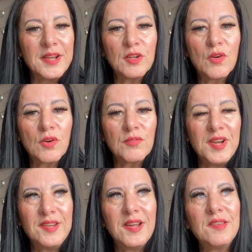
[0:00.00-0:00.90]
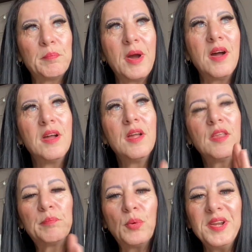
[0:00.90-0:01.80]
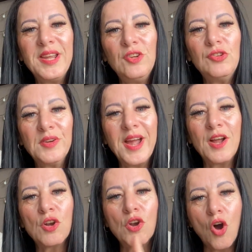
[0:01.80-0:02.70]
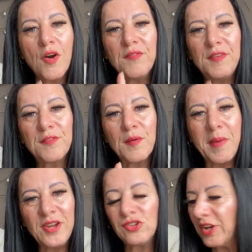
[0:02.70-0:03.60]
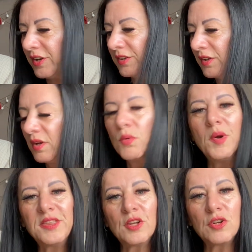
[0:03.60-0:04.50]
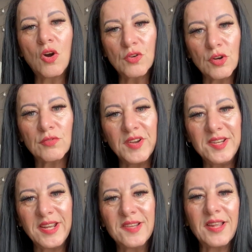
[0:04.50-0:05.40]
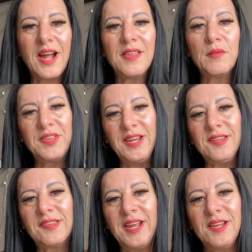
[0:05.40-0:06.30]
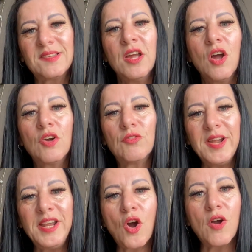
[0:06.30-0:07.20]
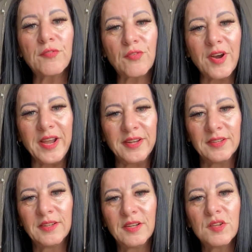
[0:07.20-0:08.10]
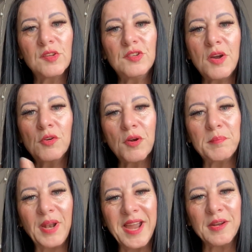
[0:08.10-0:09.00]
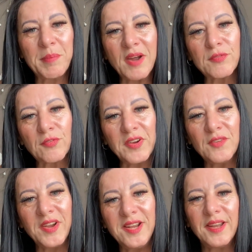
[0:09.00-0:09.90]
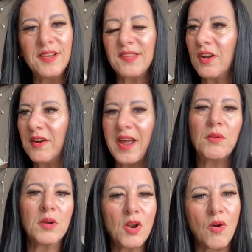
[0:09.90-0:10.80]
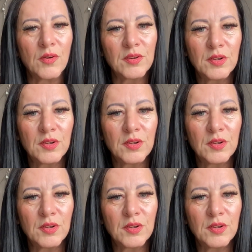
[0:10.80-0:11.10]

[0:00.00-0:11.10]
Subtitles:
the longer readings, but the point is you get a lot of information with the longer readings, and if these things really are free. So don't complain about free readings. They're an hour long.